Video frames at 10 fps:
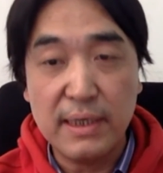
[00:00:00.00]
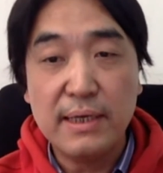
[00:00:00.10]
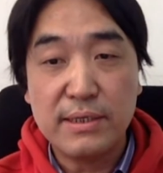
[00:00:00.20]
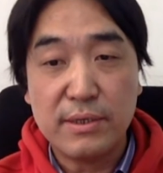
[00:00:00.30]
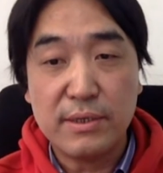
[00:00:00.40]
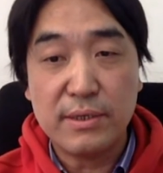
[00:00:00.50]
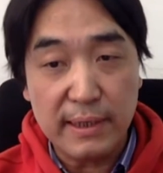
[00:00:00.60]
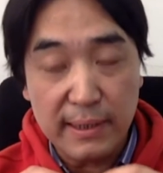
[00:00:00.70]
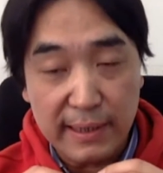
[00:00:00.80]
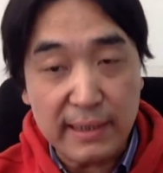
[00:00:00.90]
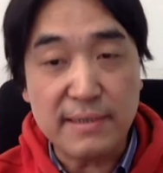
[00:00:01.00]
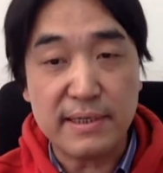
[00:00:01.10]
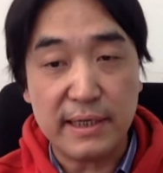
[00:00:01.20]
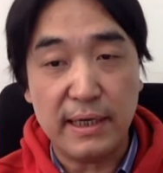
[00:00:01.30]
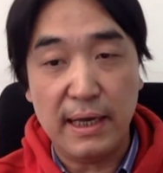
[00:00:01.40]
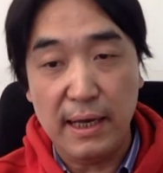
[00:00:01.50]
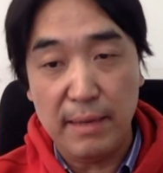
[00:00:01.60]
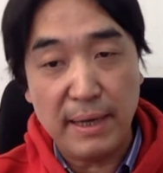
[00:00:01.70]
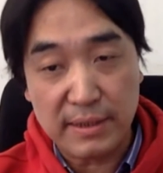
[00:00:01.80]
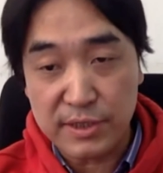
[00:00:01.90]
so the latency
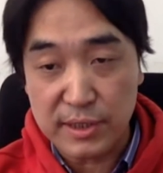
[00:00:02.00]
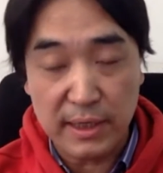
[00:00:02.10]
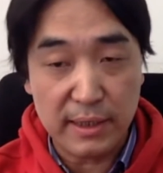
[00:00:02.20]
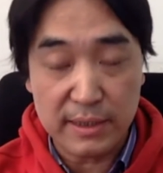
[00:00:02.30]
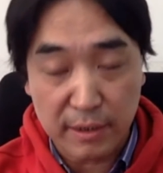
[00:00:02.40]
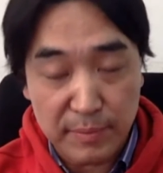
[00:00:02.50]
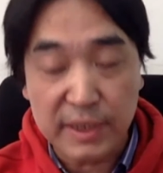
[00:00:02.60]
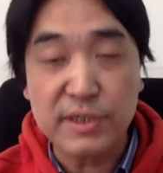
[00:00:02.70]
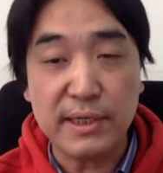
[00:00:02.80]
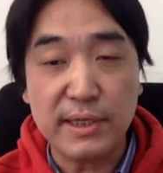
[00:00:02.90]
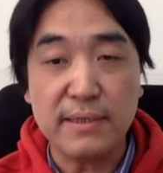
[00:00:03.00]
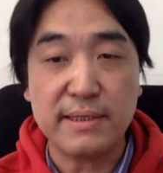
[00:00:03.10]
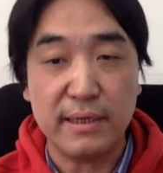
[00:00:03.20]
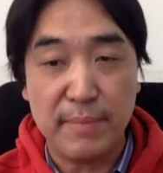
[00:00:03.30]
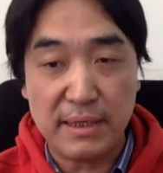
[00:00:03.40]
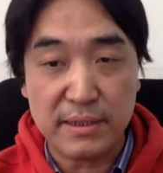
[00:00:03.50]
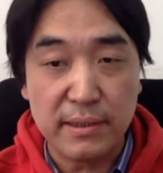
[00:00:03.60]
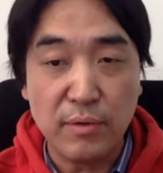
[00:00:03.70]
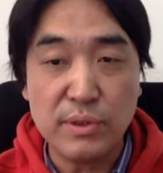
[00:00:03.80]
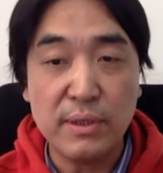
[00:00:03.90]
among these, the communication latency among these
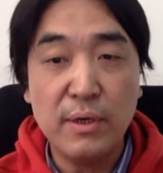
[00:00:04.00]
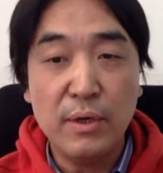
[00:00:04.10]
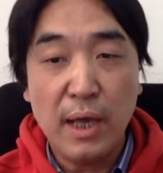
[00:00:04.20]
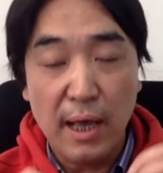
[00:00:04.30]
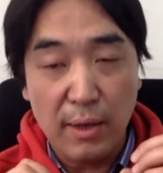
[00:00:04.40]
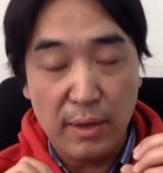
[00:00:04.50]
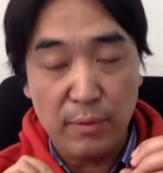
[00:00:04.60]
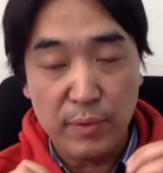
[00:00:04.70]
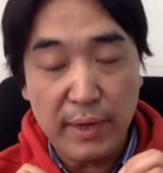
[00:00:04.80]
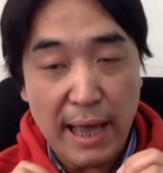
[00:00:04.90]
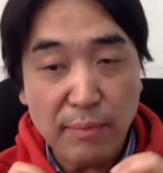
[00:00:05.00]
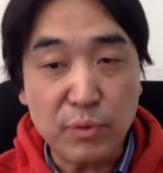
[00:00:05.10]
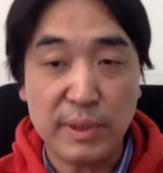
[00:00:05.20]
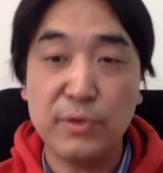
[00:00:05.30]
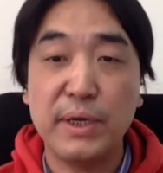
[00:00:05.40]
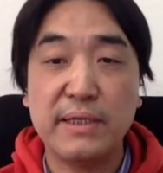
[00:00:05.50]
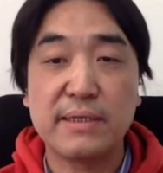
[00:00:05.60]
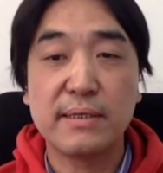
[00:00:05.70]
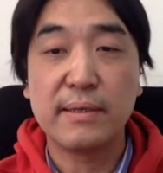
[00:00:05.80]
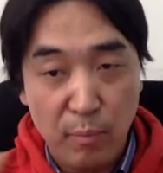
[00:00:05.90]
nodes will have to increase.